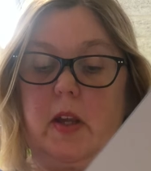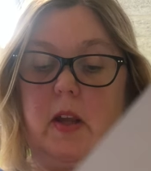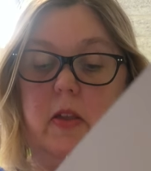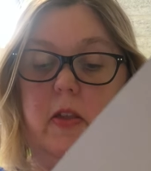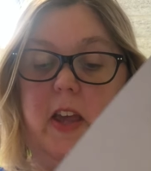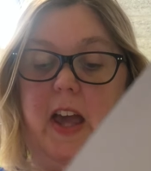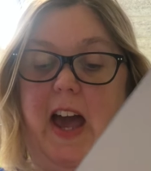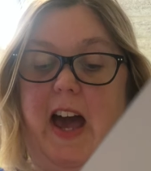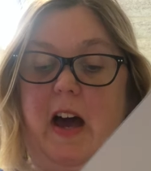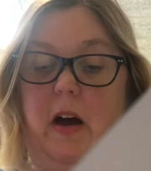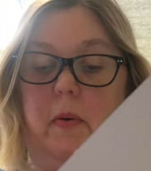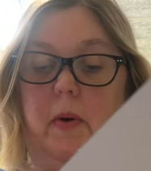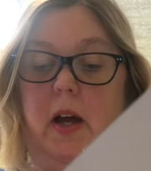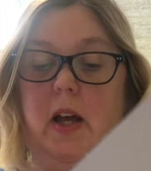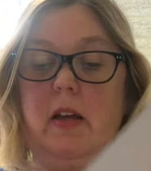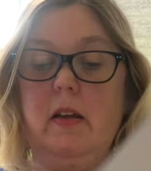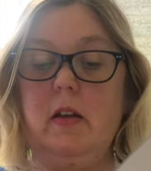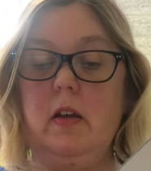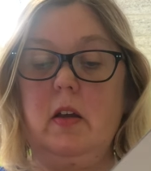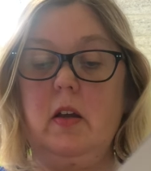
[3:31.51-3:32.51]
the
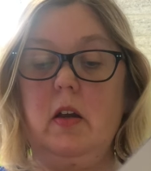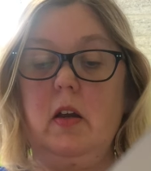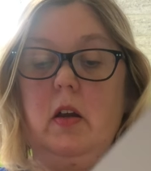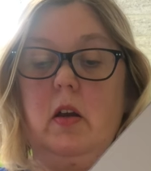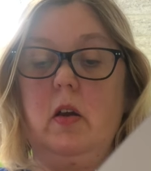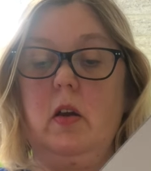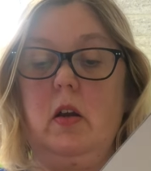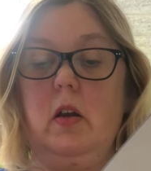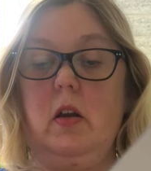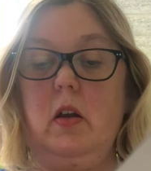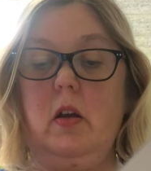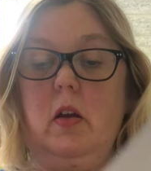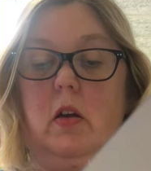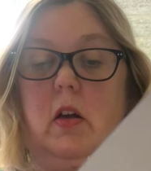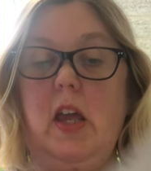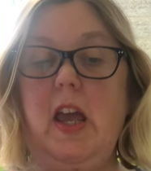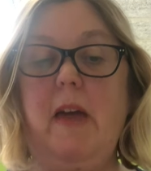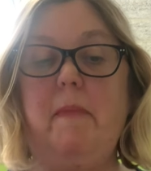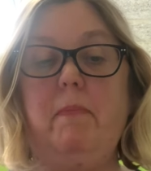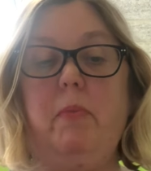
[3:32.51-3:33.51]
hour,
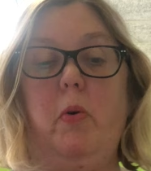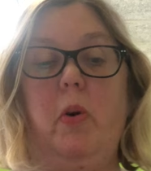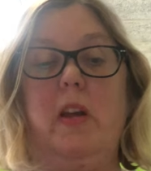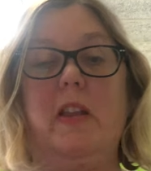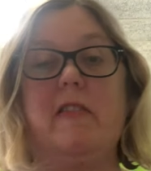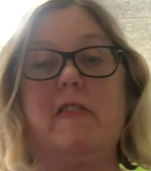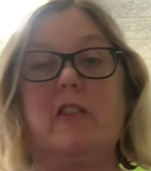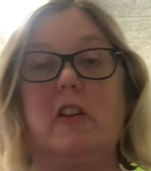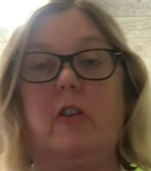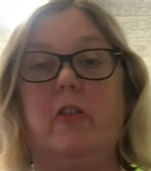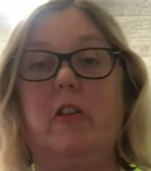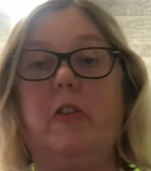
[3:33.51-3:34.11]
it points to the